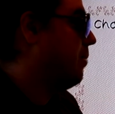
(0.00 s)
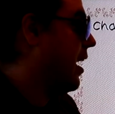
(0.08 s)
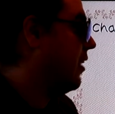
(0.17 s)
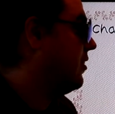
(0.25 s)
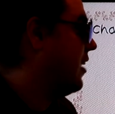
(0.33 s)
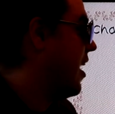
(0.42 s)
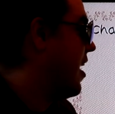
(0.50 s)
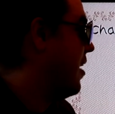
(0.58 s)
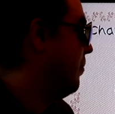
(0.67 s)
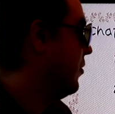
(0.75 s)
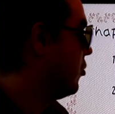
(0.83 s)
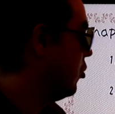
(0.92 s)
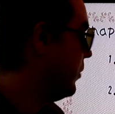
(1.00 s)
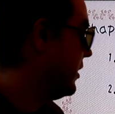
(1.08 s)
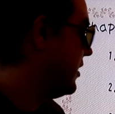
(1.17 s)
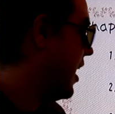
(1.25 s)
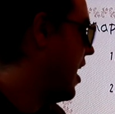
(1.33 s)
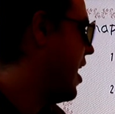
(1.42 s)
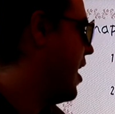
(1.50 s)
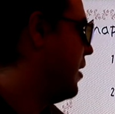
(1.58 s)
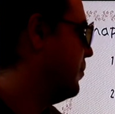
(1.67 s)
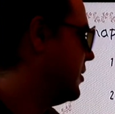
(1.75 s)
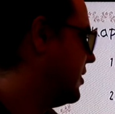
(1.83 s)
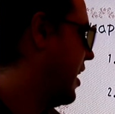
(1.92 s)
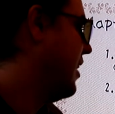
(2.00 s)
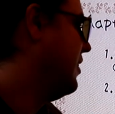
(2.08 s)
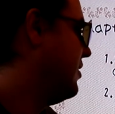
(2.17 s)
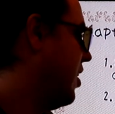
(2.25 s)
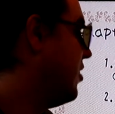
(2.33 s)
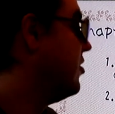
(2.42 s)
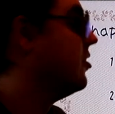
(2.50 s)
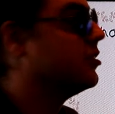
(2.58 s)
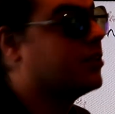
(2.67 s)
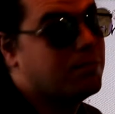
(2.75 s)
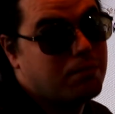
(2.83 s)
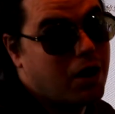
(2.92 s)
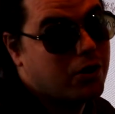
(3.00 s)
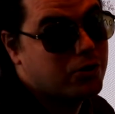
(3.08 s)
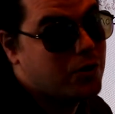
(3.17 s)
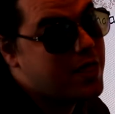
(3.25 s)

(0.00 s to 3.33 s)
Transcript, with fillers: bath time, grooming time, sliding tunnels, Maru